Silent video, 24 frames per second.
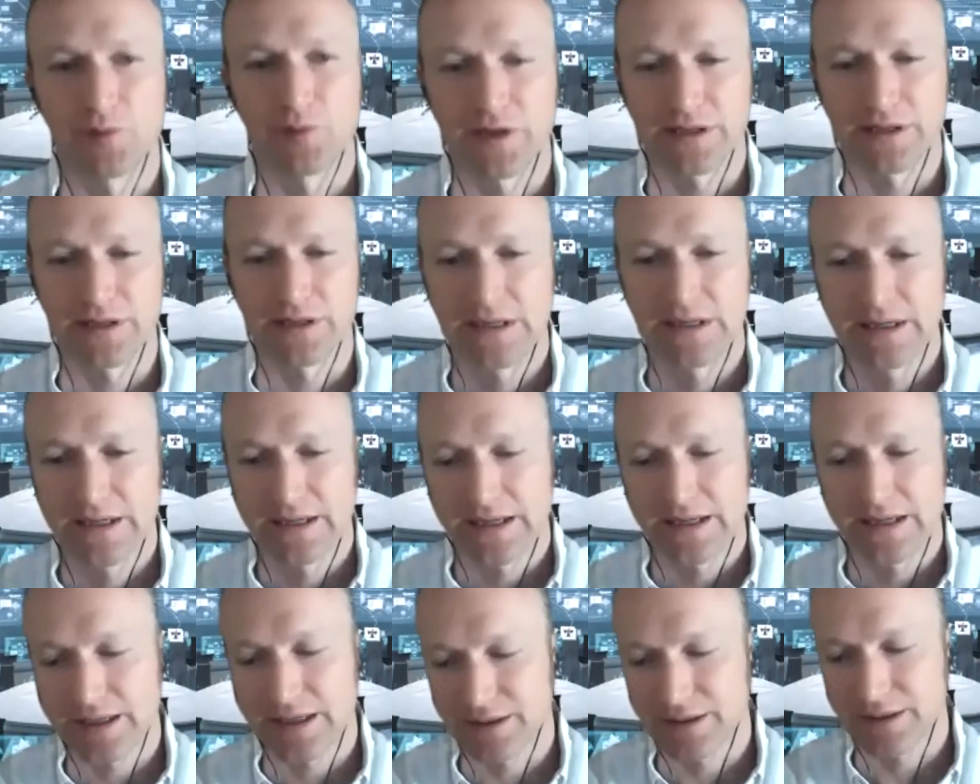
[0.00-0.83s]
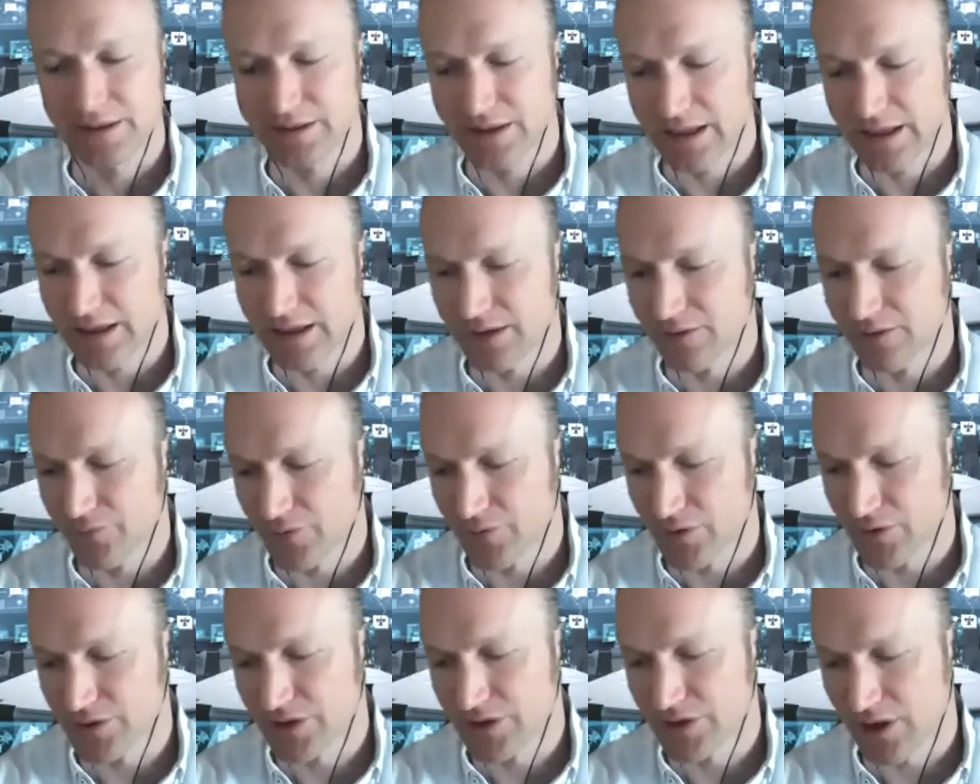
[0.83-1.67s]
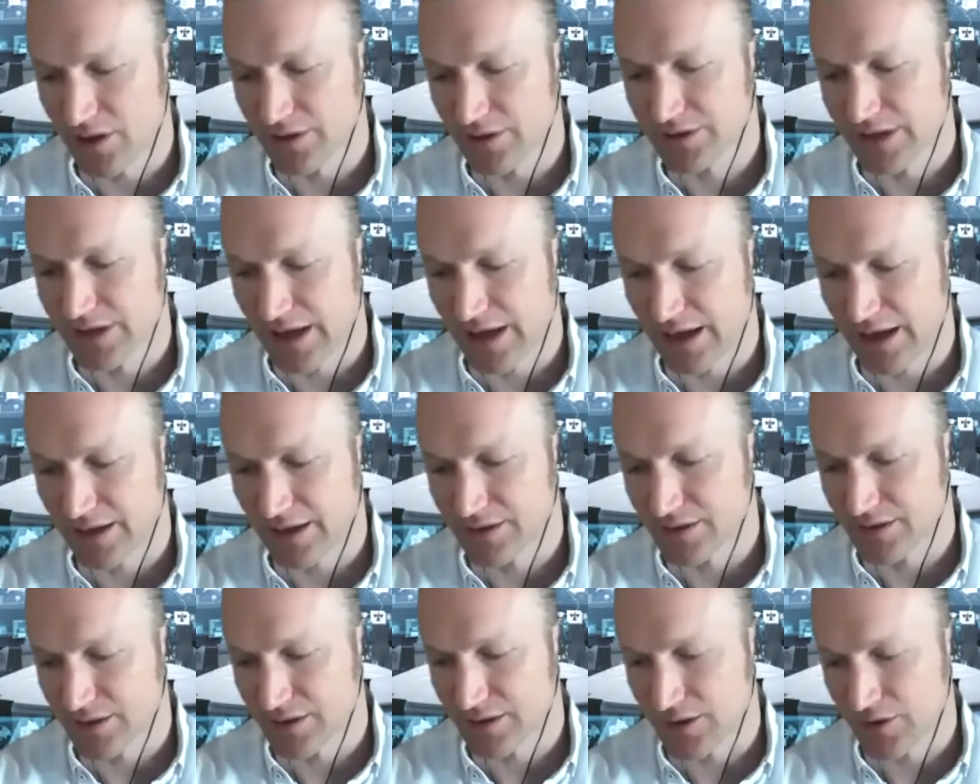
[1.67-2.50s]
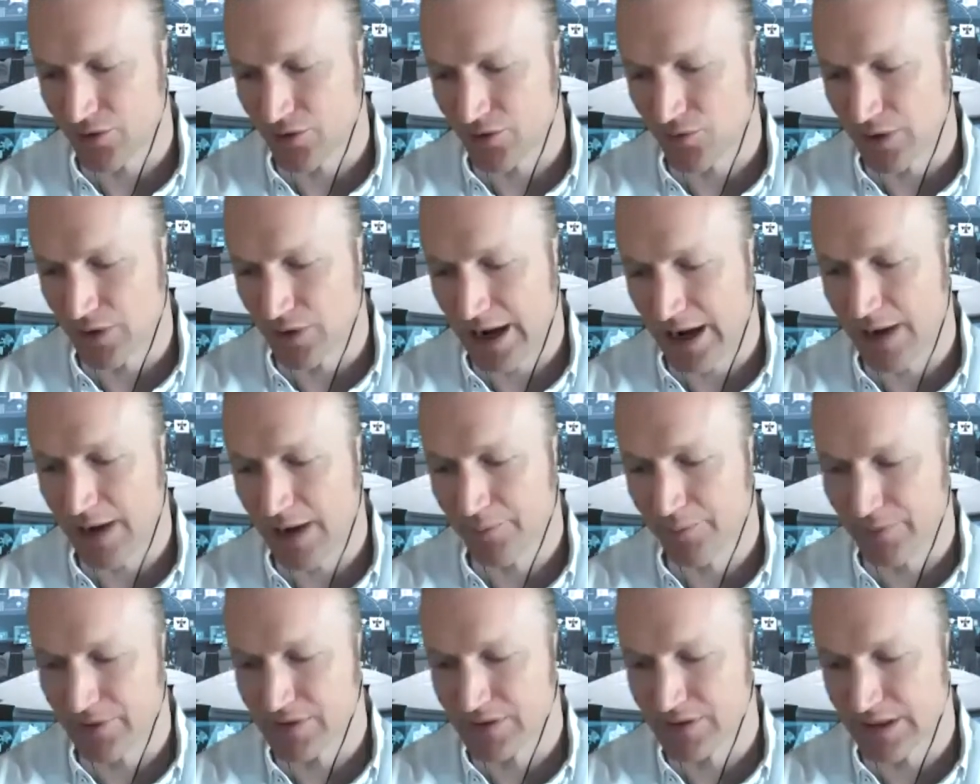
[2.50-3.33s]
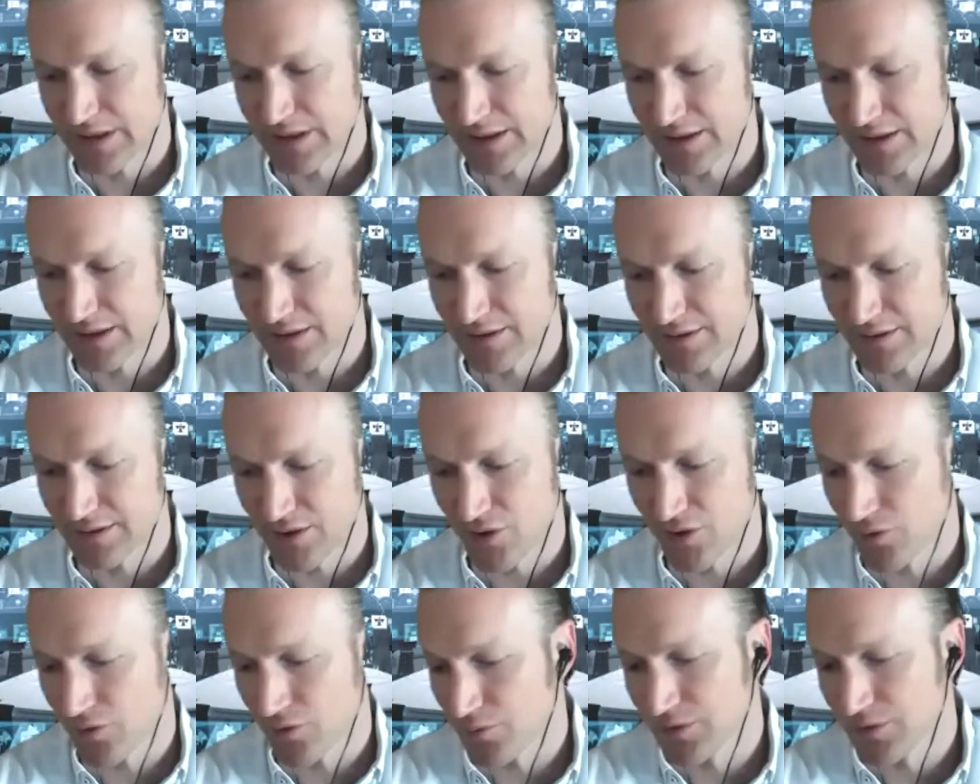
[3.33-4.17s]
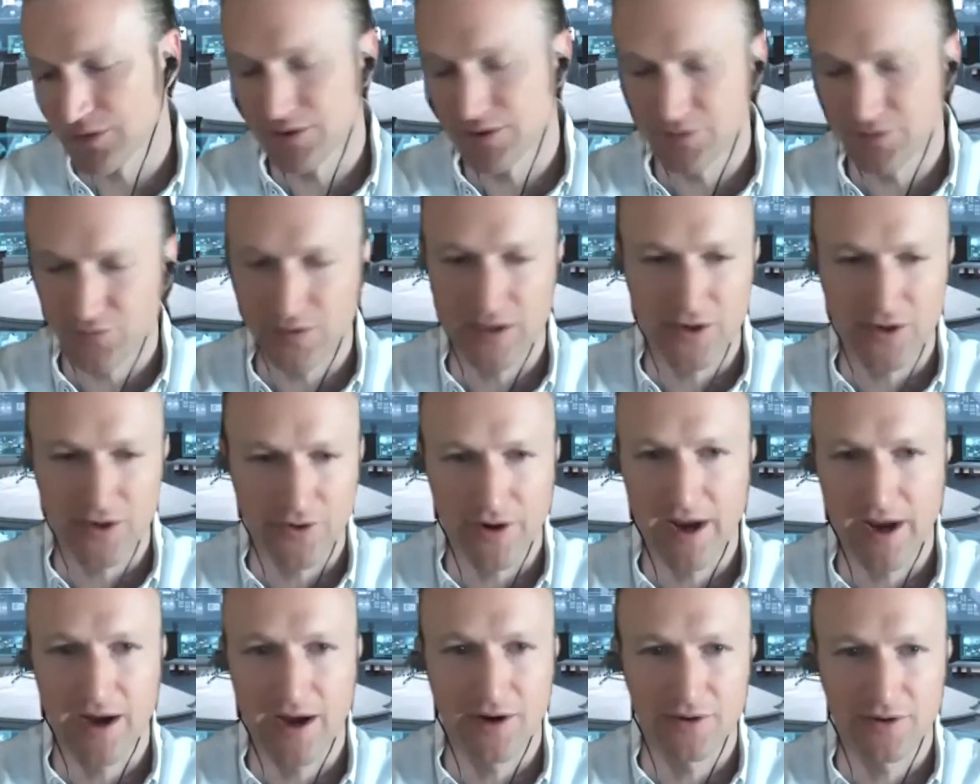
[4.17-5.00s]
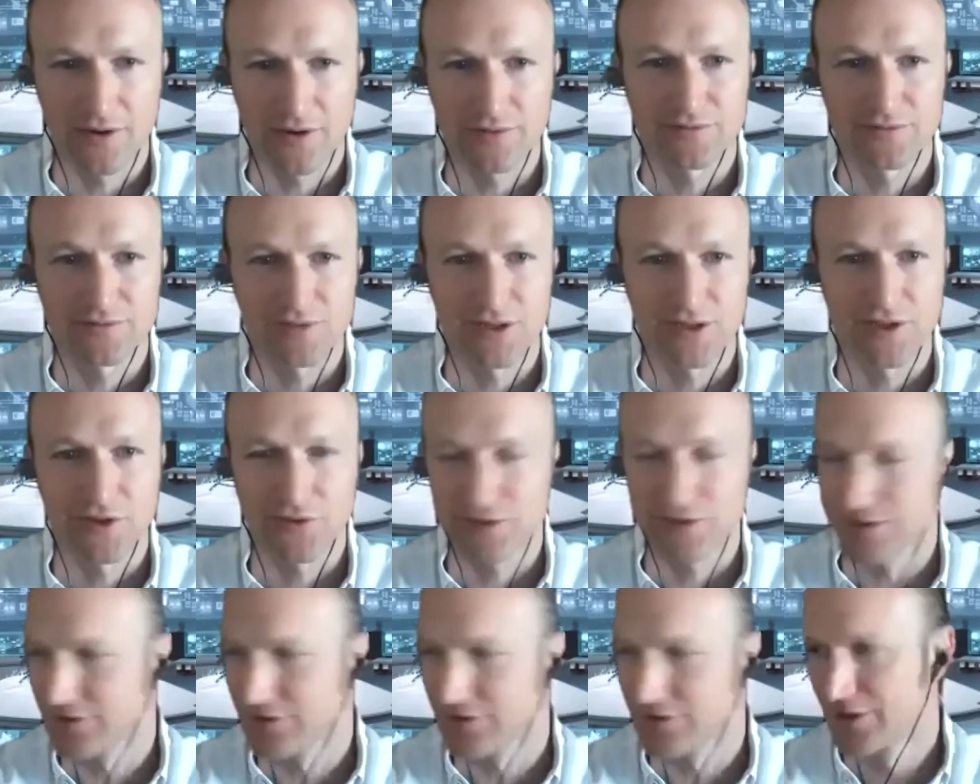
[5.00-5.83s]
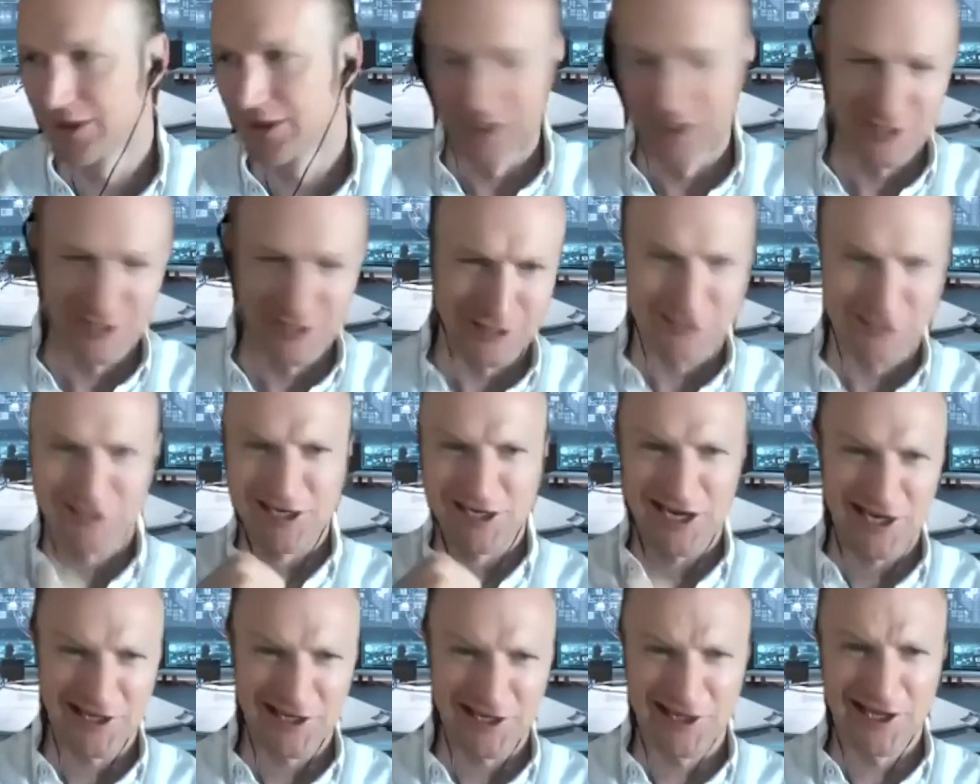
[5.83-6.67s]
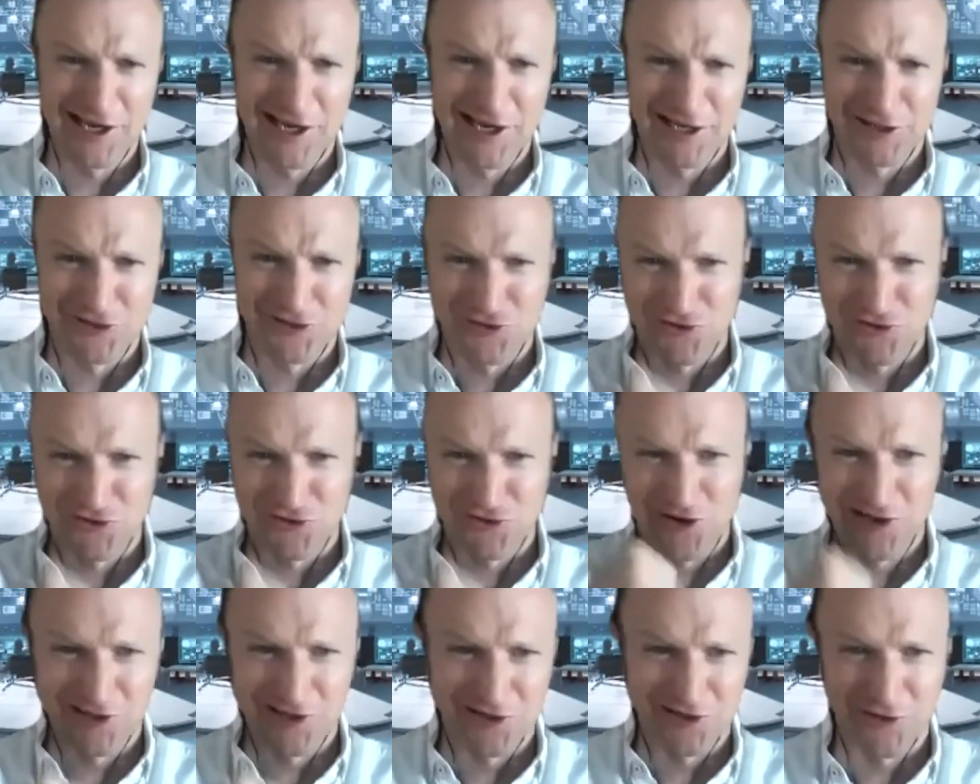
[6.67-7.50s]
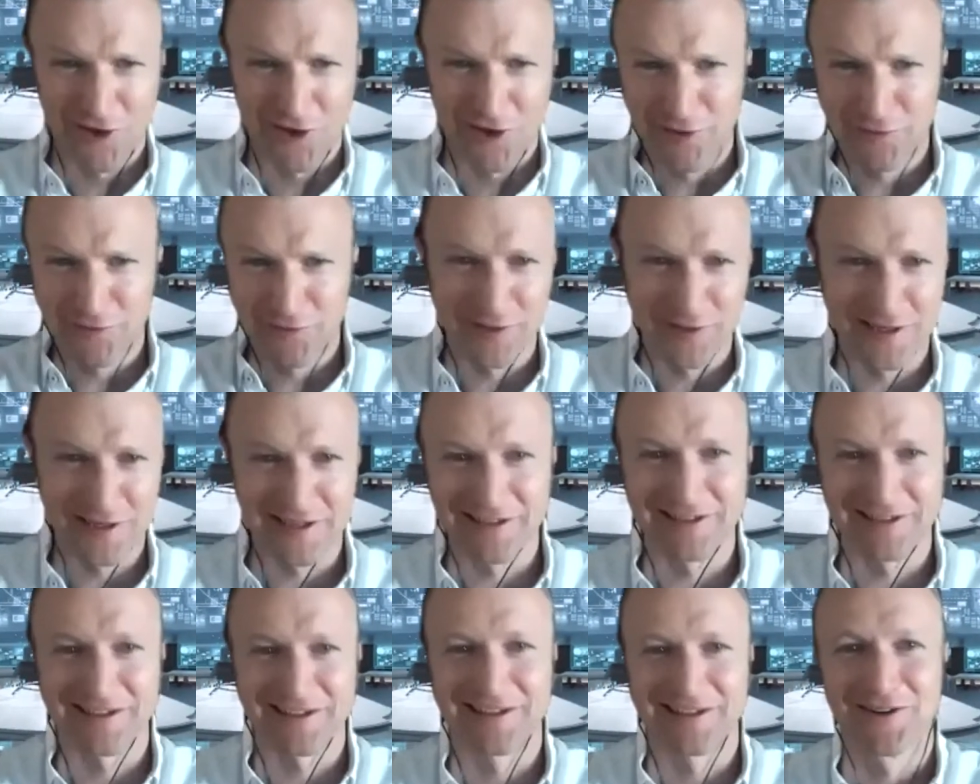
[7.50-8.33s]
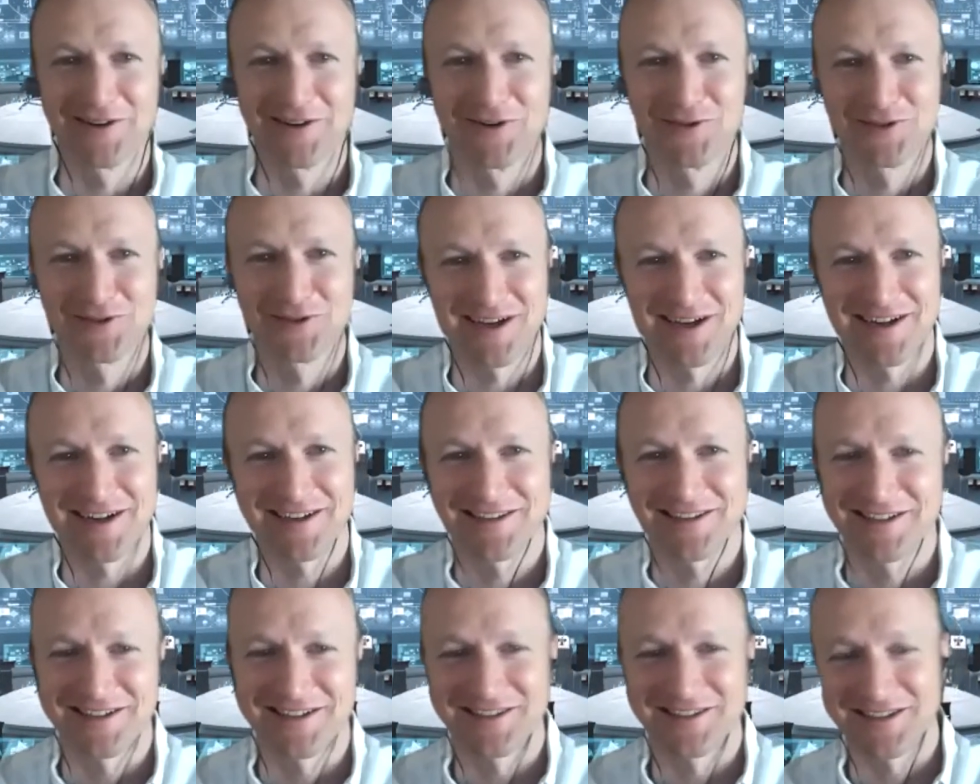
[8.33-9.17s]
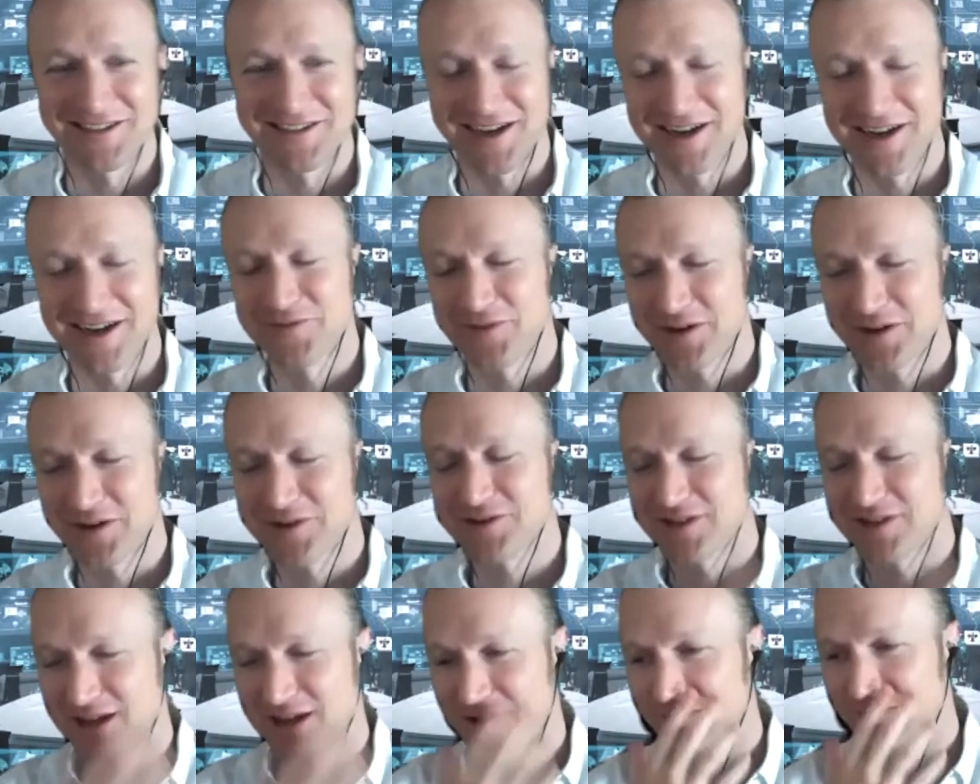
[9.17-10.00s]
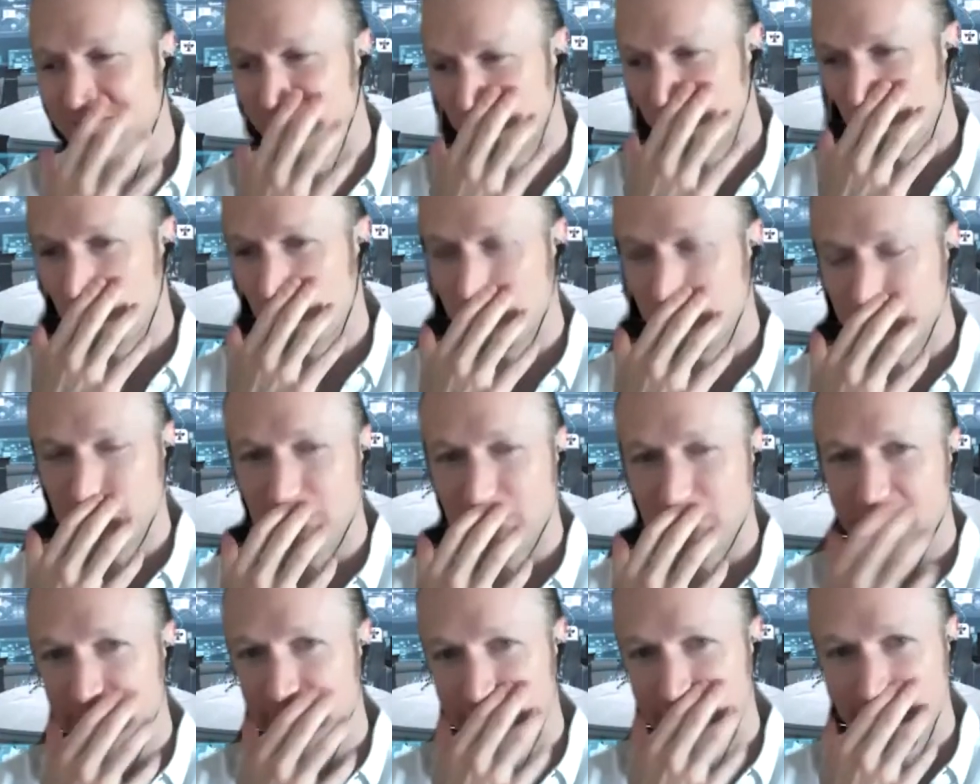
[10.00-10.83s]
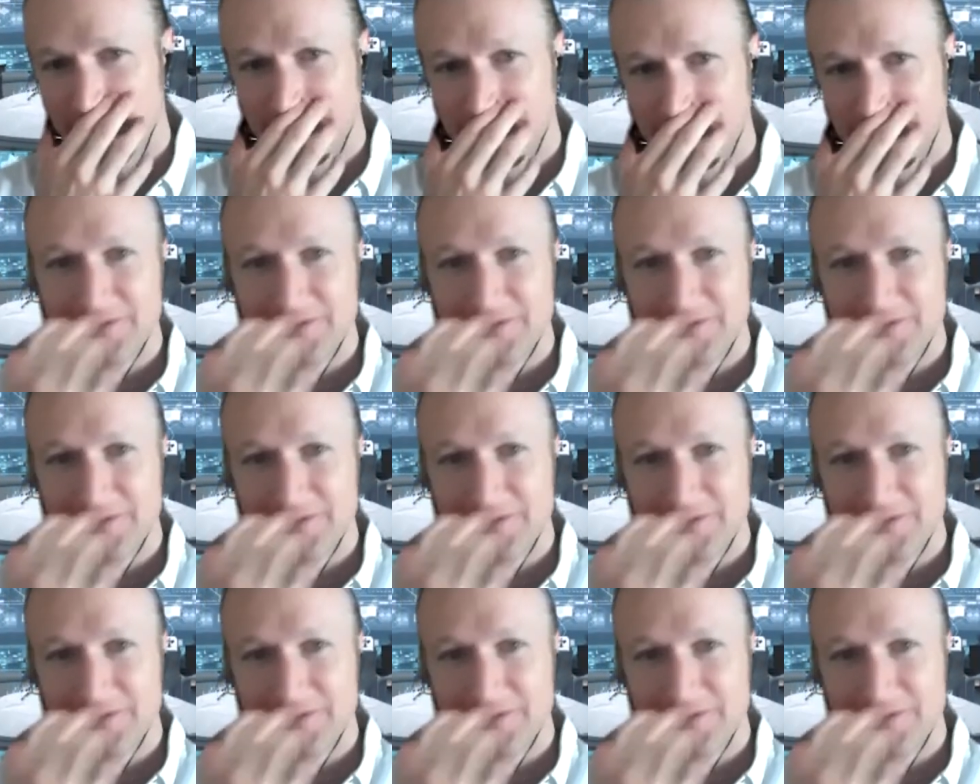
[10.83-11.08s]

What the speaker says: But in first contact, you know, what happens is the humans figure out, you know, this kind of like drunk, gruffy, you know, scientist guy figures out warp drive,